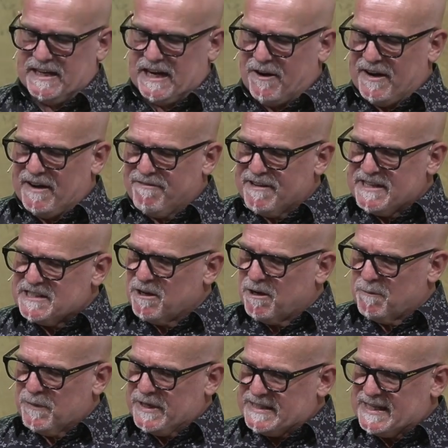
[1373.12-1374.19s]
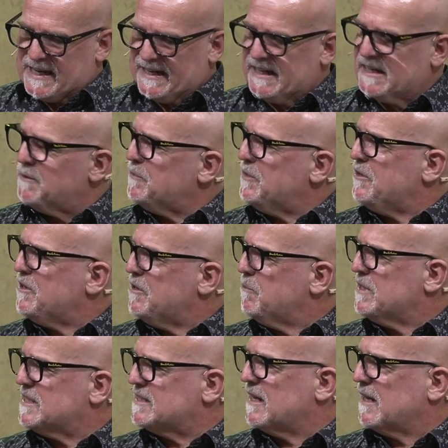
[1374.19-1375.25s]
know, every time we take communion,
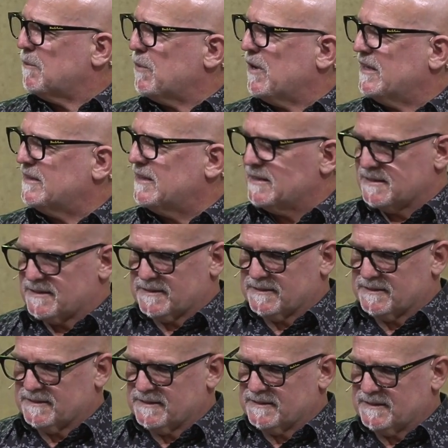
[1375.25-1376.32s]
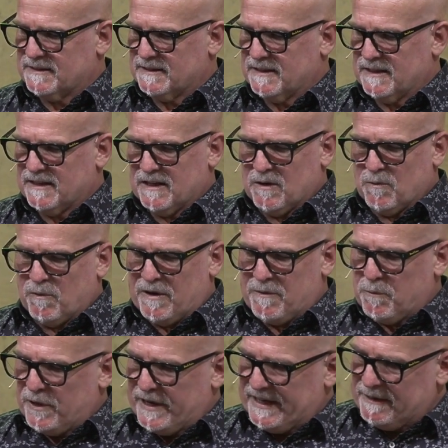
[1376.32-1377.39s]
we celebrate this. When
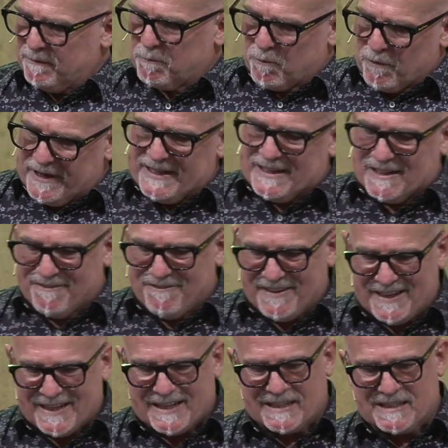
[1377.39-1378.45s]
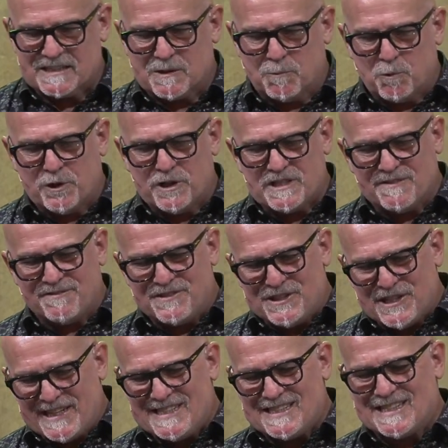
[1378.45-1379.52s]
we read Leviticus, the words of
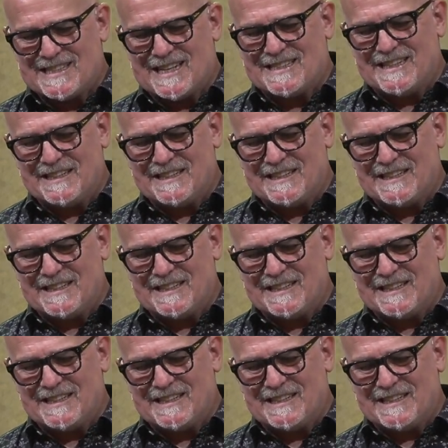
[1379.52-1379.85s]
Jesus as He